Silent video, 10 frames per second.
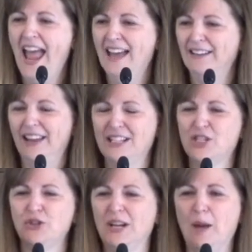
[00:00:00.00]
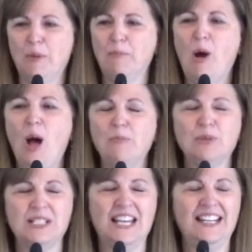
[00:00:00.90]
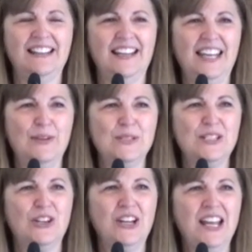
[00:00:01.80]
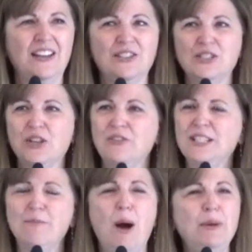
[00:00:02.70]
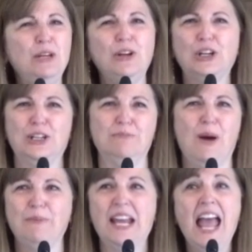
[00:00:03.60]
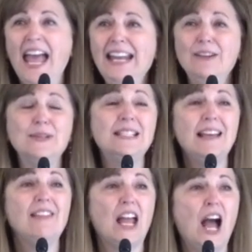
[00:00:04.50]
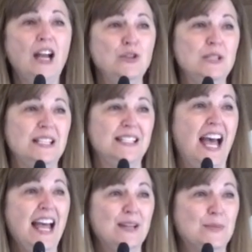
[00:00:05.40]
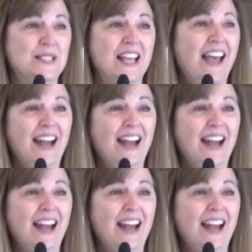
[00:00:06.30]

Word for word: and like stirring up a pot, pretending like he was cooking on the stove. He'd say, "Mommy, you're a good mommy." And he would say it like hundreds of times.